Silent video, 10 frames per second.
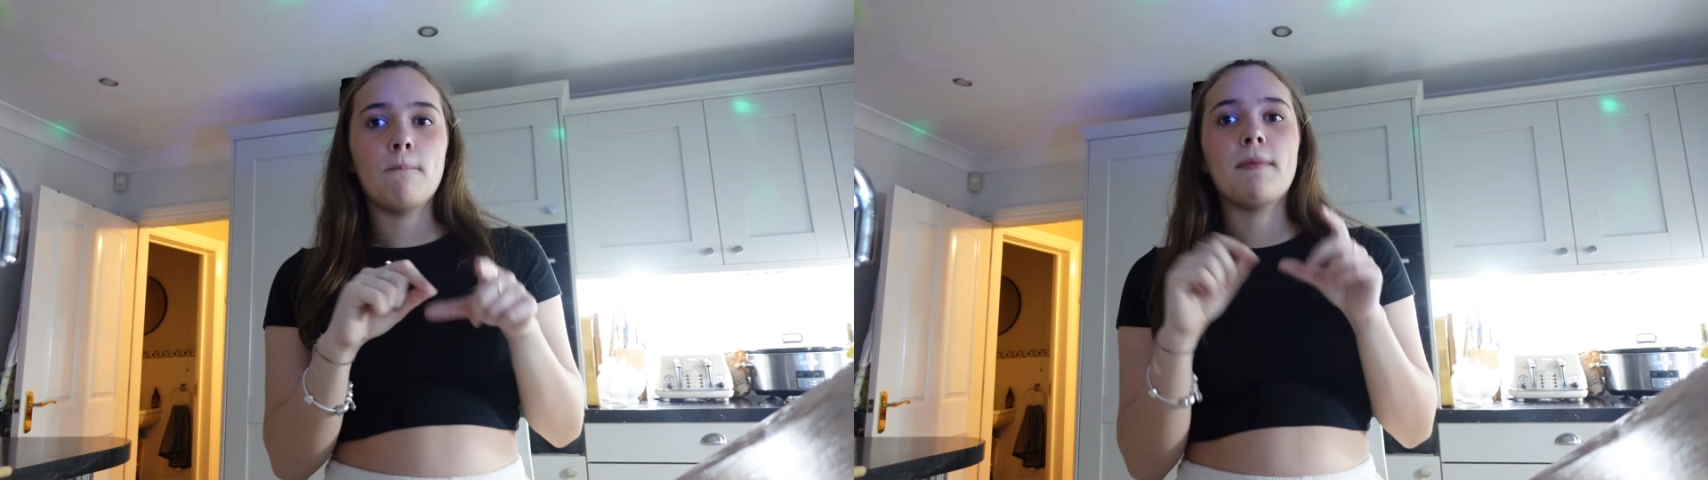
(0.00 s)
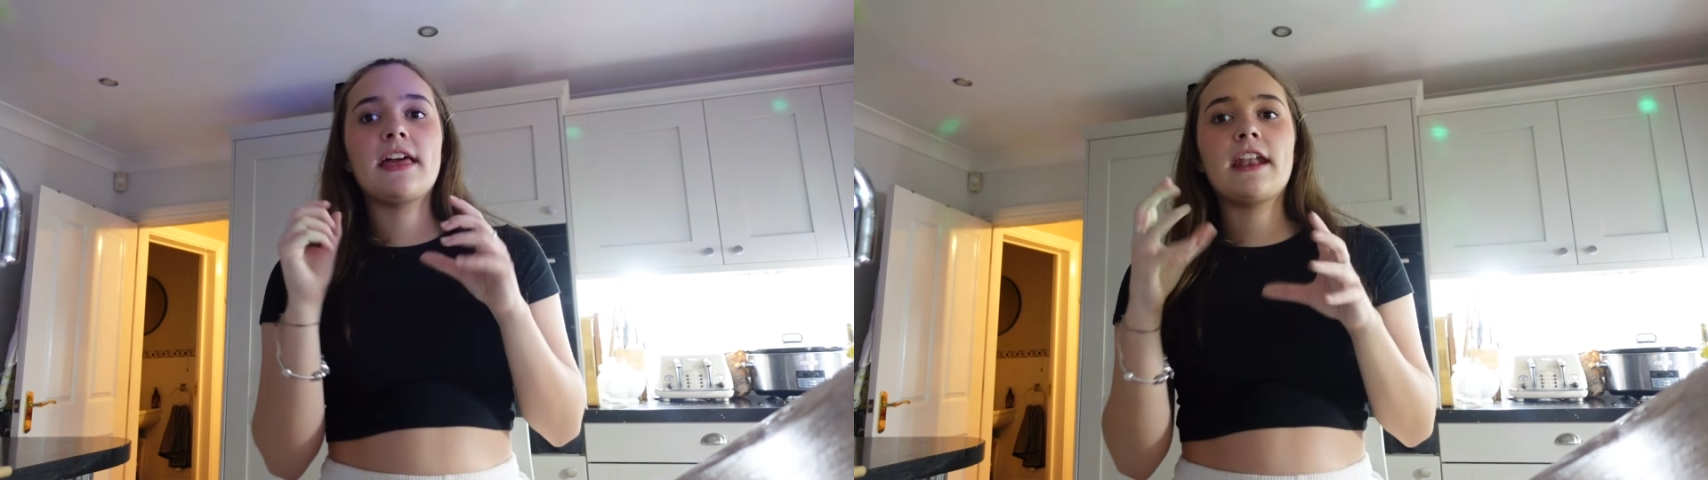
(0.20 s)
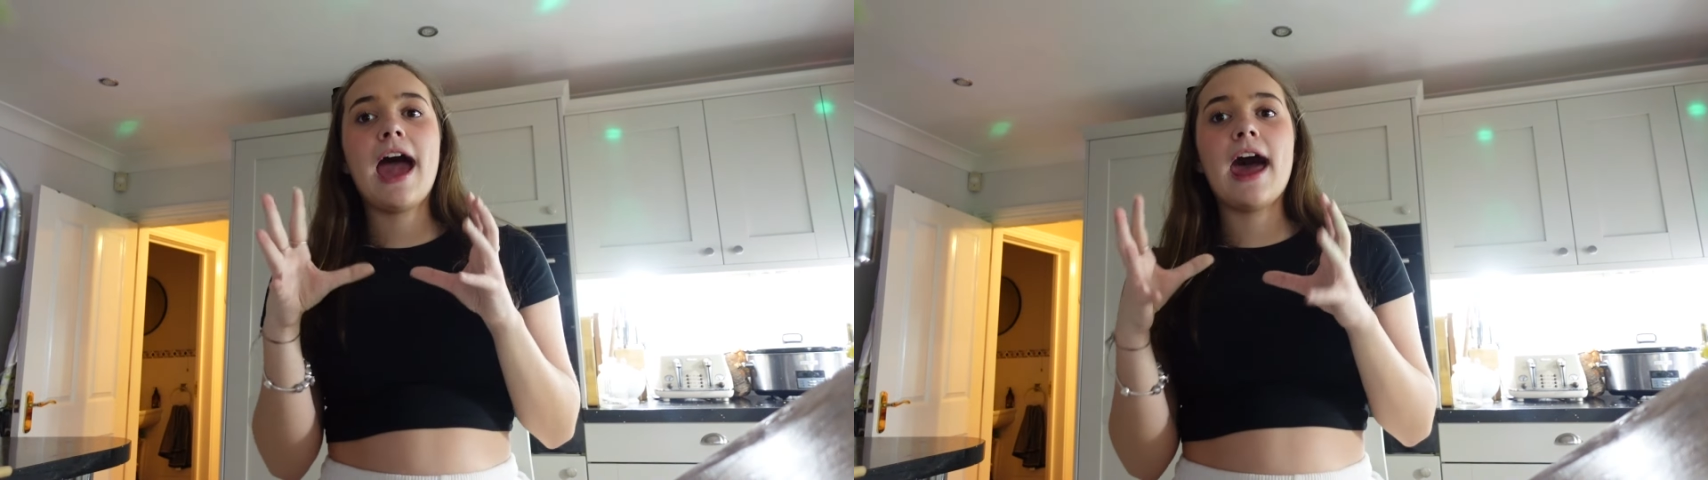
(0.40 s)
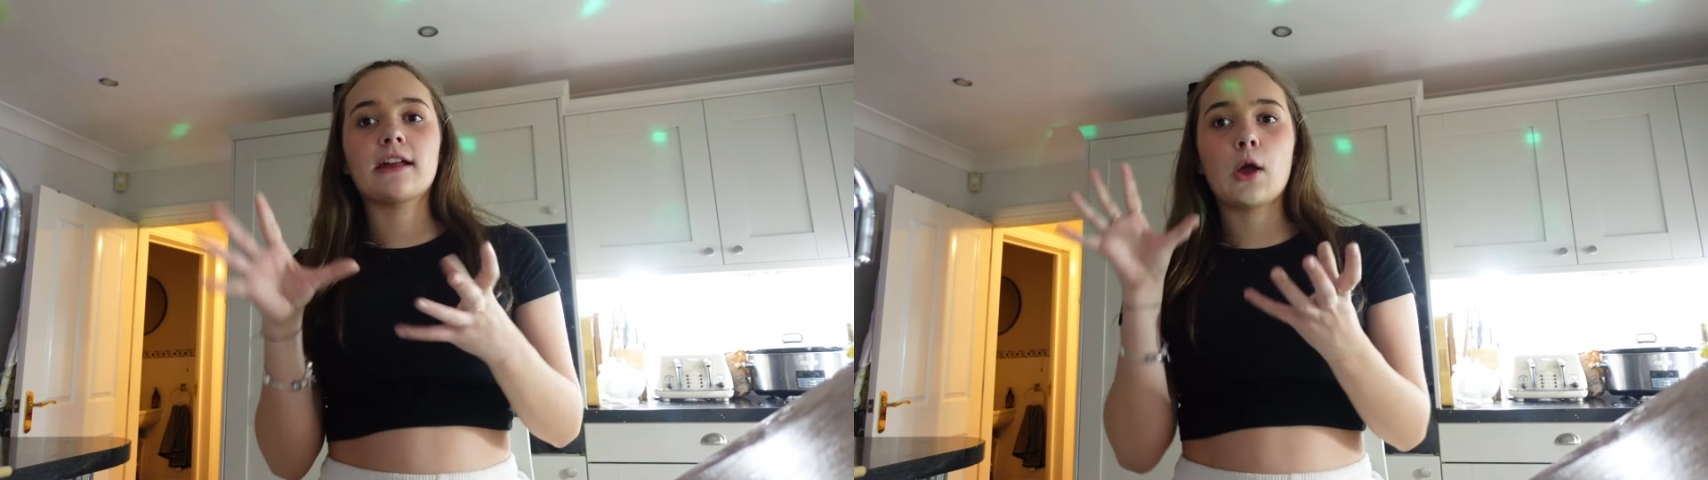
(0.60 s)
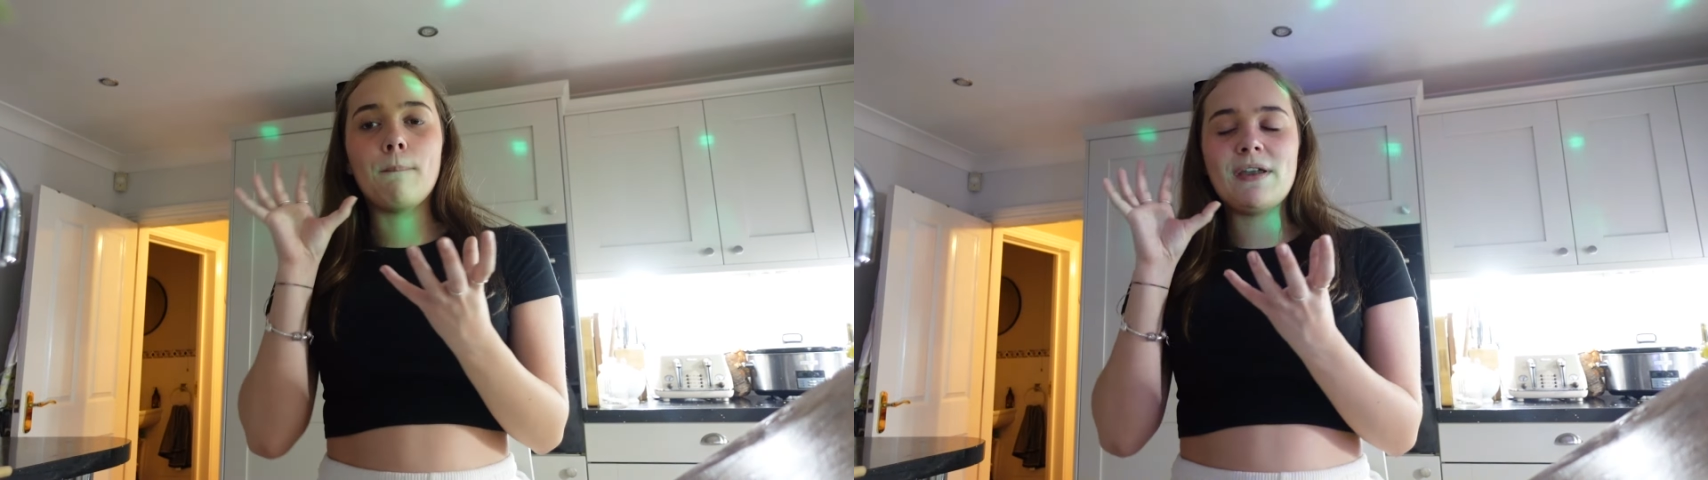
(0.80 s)
but then I had
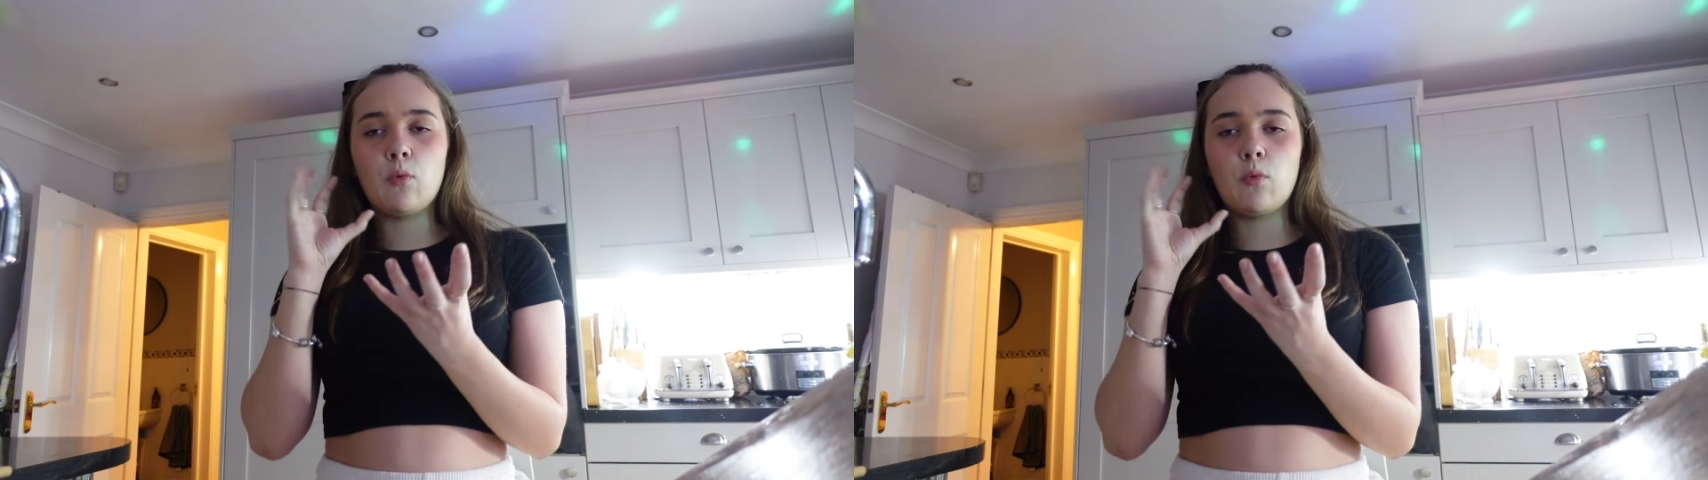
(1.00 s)
like a big